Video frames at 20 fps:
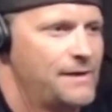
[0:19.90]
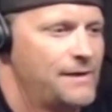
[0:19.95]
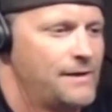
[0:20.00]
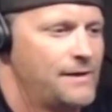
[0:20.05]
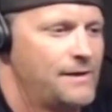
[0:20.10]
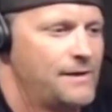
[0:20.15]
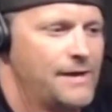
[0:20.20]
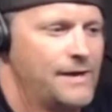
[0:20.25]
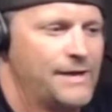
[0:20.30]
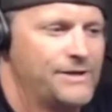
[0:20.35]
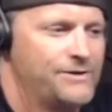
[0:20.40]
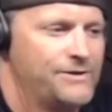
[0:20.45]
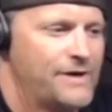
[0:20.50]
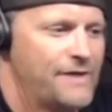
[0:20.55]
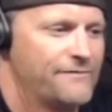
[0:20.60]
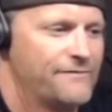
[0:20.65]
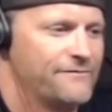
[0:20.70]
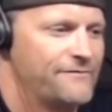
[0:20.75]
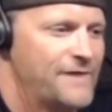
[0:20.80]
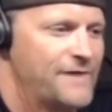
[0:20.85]
and you
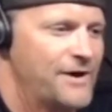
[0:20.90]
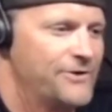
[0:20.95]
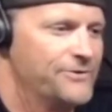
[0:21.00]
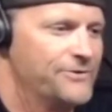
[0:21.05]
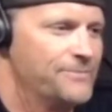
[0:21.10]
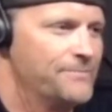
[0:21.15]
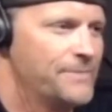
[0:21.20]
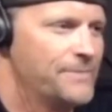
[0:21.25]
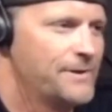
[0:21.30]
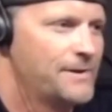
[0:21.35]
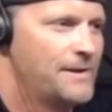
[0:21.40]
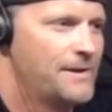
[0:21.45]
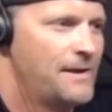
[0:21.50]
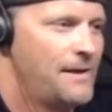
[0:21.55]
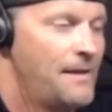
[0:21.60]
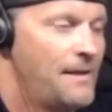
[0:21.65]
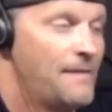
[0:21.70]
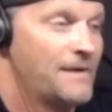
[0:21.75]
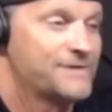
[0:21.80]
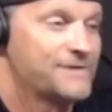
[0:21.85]
haven't found them,
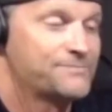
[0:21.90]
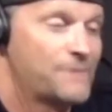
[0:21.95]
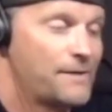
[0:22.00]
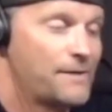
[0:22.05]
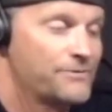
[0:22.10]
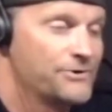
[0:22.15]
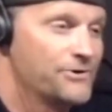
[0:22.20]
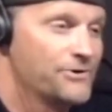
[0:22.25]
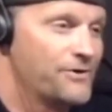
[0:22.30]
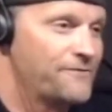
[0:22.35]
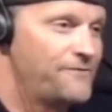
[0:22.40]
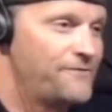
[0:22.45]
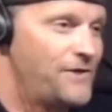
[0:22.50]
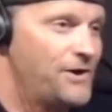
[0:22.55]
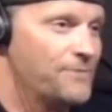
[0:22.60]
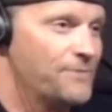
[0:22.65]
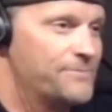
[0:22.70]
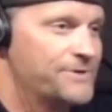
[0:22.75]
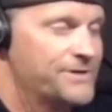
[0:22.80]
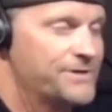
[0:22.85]
that's probably your own
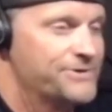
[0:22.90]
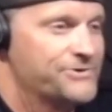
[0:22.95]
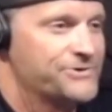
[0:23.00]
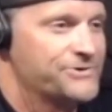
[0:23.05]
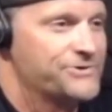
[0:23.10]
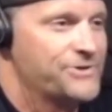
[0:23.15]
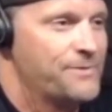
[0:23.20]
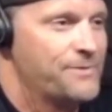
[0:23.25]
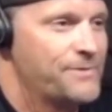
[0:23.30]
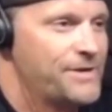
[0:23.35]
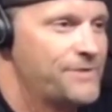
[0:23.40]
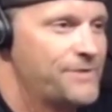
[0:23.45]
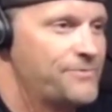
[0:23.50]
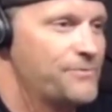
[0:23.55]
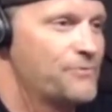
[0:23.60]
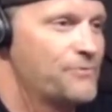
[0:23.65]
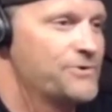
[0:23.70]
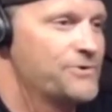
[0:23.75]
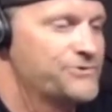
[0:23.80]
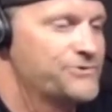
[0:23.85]
fault because there's so many
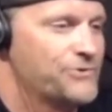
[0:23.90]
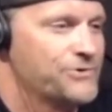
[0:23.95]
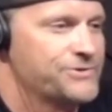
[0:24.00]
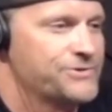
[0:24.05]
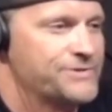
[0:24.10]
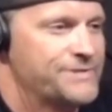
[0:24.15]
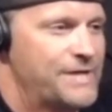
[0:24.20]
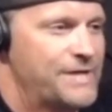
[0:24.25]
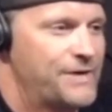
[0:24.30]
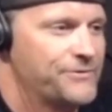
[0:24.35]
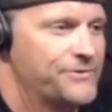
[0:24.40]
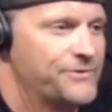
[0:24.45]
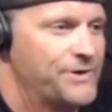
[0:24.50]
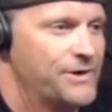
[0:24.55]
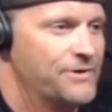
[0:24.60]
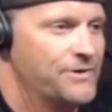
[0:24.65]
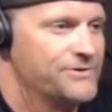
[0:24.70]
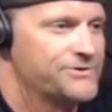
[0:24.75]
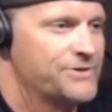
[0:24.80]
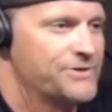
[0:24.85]
resources out
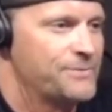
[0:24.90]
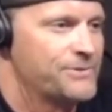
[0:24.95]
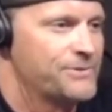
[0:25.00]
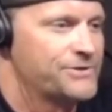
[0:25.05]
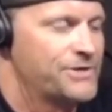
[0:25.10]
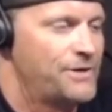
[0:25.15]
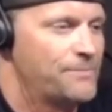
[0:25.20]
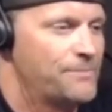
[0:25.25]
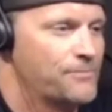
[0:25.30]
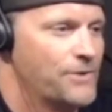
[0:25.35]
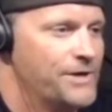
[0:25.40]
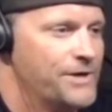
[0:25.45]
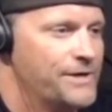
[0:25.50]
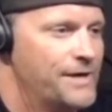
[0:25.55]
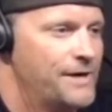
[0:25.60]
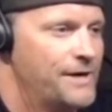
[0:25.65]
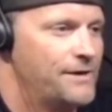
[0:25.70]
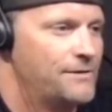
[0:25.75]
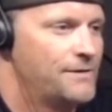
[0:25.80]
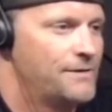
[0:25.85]
there and so much help right
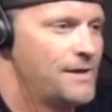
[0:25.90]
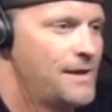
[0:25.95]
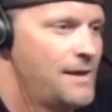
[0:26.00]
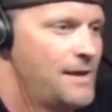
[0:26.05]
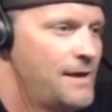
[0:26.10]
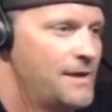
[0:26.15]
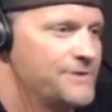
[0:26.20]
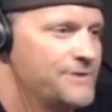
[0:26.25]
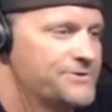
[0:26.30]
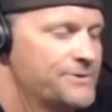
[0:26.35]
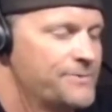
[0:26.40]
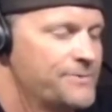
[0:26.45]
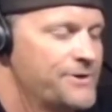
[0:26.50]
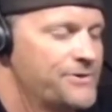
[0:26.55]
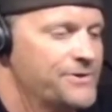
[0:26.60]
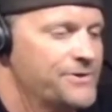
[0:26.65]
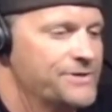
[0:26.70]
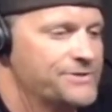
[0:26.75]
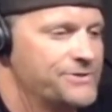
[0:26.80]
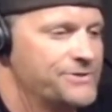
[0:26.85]
now and so many
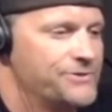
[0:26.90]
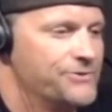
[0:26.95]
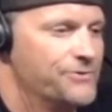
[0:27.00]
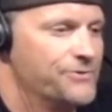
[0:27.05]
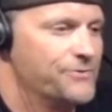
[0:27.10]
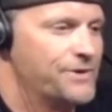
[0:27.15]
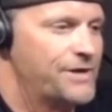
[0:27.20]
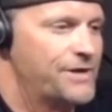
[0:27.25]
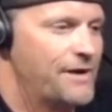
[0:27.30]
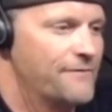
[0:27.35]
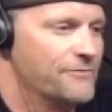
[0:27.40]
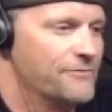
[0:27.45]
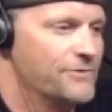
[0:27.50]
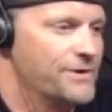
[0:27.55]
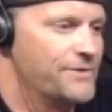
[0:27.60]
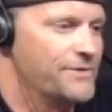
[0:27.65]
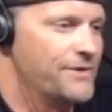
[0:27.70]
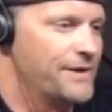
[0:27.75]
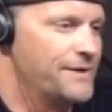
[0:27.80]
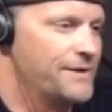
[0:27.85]
things to do in
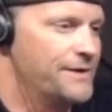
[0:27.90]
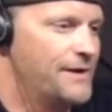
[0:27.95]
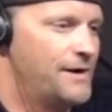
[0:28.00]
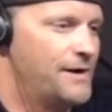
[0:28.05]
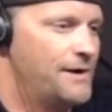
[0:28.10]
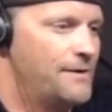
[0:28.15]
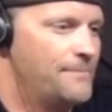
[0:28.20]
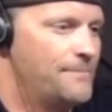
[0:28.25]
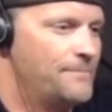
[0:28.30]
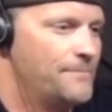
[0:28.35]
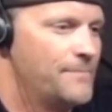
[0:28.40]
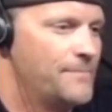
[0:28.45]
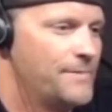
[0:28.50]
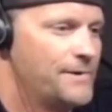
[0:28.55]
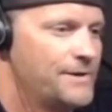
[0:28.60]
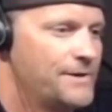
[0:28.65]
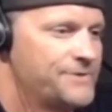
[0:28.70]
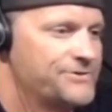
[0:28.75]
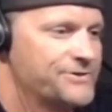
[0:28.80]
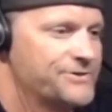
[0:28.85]
recovery that um,
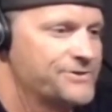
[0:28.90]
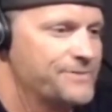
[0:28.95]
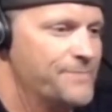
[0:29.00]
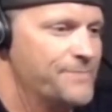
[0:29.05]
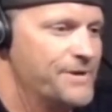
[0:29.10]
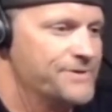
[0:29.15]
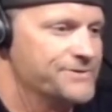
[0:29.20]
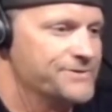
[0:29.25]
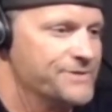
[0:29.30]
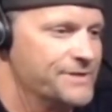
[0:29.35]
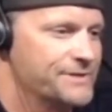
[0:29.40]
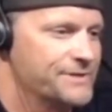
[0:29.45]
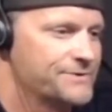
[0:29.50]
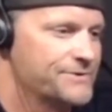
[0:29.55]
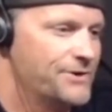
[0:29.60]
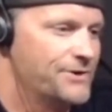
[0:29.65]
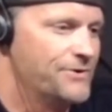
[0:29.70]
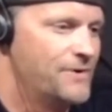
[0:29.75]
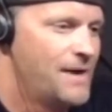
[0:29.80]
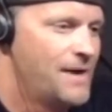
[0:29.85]
it's just amazing.
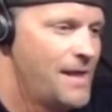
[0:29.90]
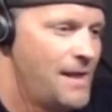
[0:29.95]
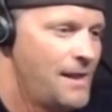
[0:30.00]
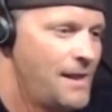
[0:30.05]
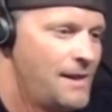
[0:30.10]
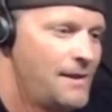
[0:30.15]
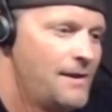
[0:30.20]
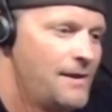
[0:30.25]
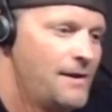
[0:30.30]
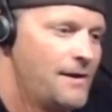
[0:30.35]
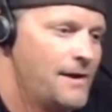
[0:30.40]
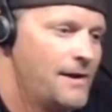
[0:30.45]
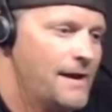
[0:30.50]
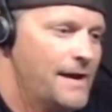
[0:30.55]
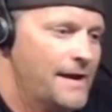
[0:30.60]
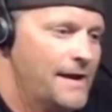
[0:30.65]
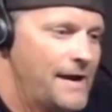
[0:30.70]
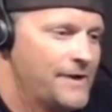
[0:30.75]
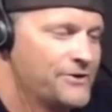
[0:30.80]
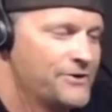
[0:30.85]
So
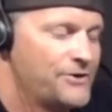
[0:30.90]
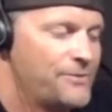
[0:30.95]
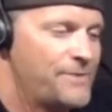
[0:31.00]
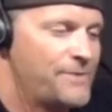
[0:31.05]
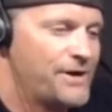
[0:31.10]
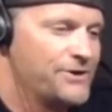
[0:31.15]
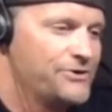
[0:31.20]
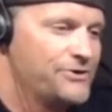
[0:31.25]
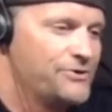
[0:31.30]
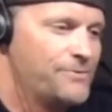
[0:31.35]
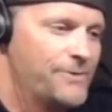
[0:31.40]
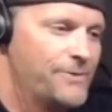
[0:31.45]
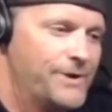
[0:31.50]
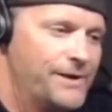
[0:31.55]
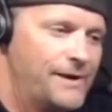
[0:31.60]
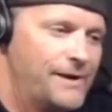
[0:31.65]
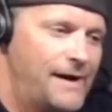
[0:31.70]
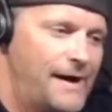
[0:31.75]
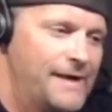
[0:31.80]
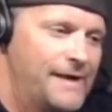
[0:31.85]
and I don't know about you, but
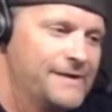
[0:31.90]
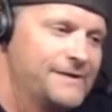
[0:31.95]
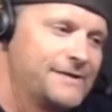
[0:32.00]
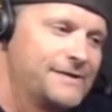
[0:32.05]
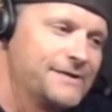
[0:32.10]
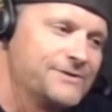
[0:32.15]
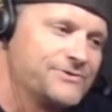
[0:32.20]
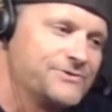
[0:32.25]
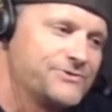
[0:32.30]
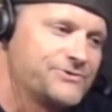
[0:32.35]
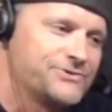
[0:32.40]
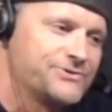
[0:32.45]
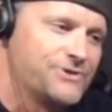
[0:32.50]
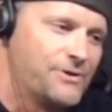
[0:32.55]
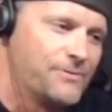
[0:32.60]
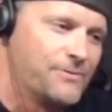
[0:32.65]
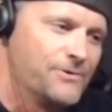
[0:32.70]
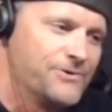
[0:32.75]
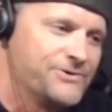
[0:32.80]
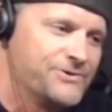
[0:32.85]
I didn't get
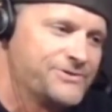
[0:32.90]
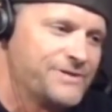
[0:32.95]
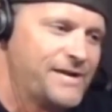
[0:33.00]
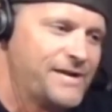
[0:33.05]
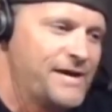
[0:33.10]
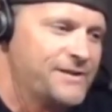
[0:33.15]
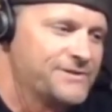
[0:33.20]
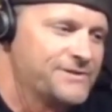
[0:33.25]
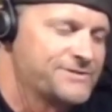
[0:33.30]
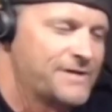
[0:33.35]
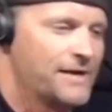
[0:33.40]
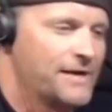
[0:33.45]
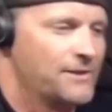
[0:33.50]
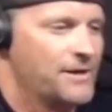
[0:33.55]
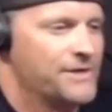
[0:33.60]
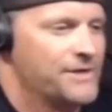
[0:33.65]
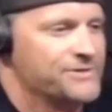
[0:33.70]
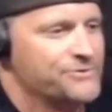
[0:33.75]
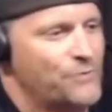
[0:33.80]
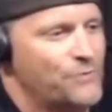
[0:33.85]
sober to sit on the
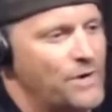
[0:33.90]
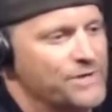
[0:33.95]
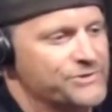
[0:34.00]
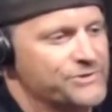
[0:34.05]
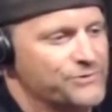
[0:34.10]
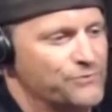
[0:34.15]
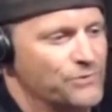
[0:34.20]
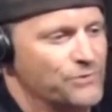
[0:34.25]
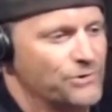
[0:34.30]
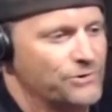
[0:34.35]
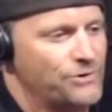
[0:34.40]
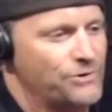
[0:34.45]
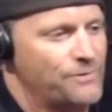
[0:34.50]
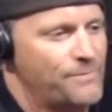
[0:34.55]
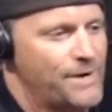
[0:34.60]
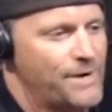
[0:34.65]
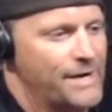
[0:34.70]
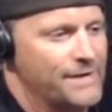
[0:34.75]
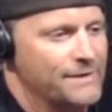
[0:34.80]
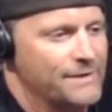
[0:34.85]
sidelines and watch the world go
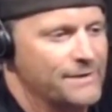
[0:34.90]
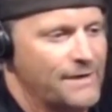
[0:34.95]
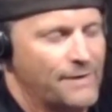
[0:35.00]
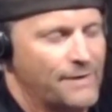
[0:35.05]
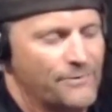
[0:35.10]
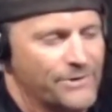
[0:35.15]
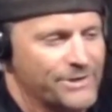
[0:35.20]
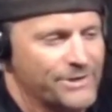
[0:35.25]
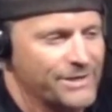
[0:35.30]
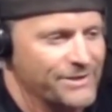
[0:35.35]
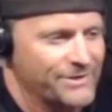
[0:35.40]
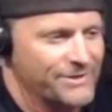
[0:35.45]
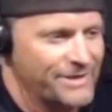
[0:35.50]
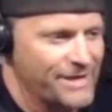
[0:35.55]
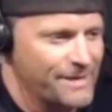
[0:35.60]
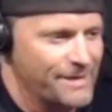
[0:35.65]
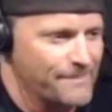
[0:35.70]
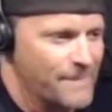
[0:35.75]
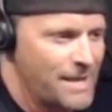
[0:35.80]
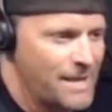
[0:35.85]
by. I want to get in the game.